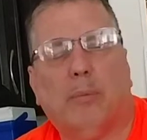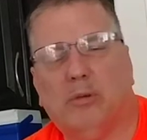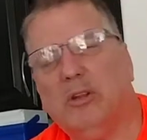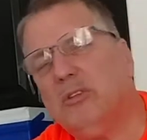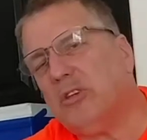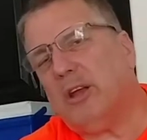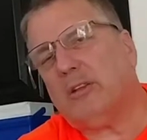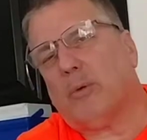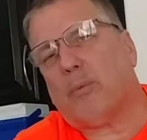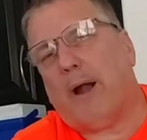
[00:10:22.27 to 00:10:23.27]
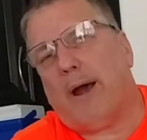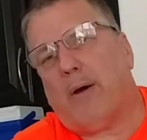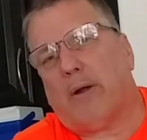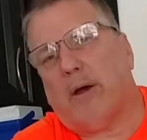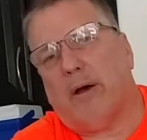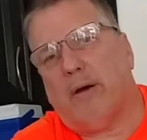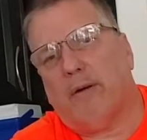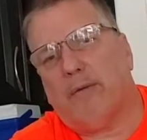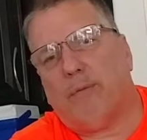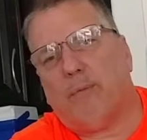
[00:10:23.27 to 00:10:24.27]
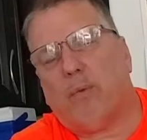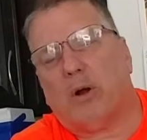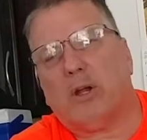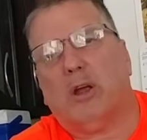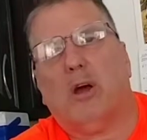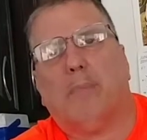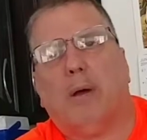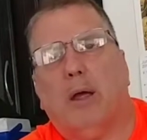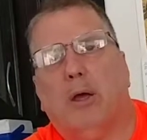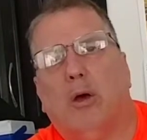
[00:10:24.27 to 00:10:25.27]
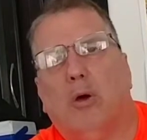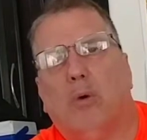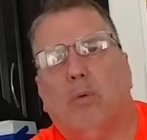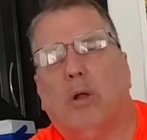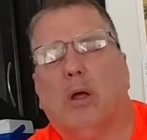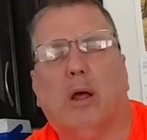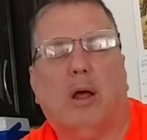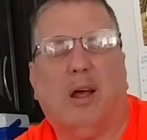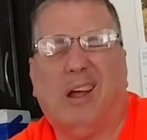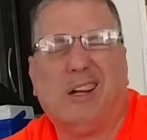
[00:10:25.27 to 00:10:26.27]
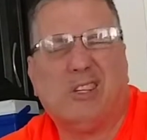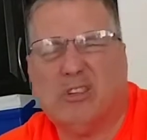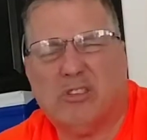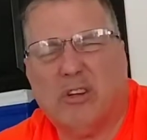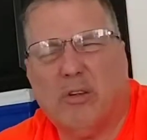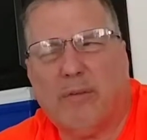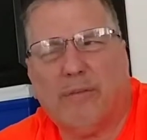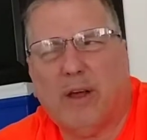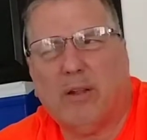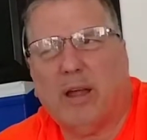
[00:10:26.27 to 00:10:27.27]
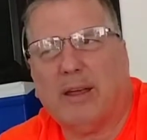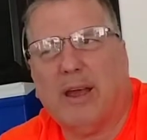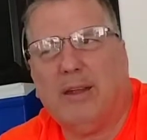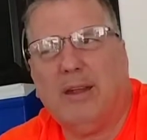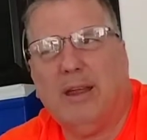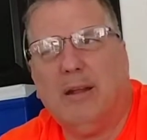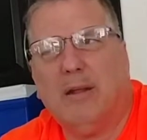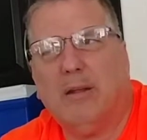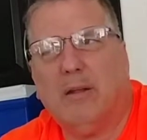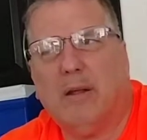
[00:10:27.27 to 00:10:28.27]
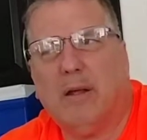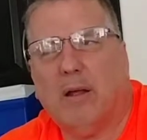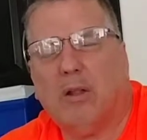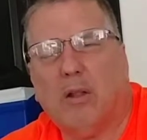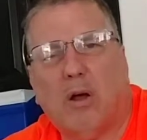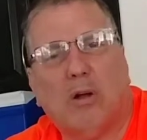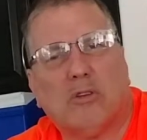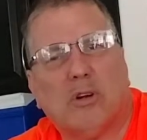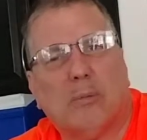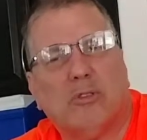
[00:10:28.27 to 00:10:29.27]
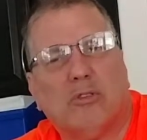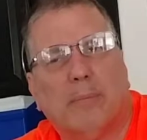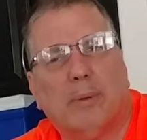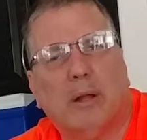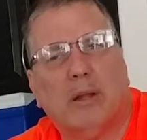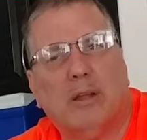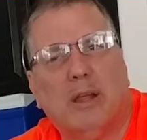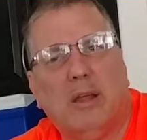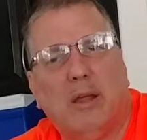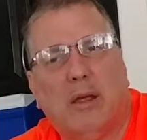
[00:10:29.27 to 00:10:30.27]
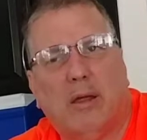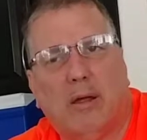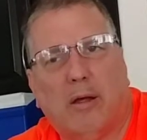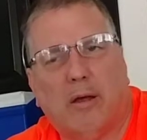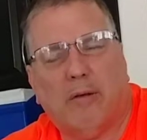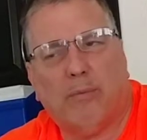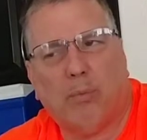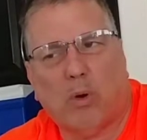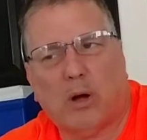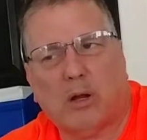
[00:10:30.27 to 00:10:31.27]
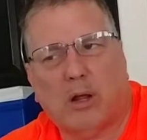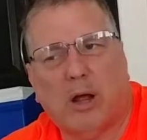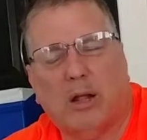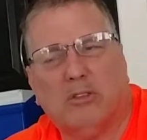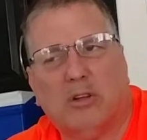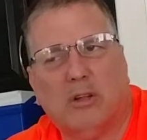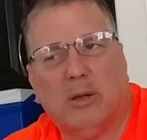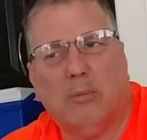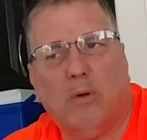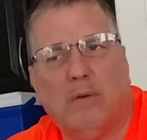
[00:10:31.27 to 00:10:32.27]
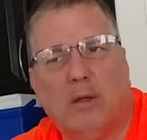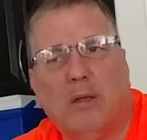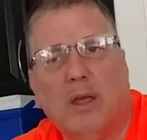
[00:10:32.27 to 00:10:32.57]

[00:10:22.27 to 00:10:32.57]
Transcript: didn't take the route of working on my own. I just still felt like I needed a long-term stability of work constantly moving,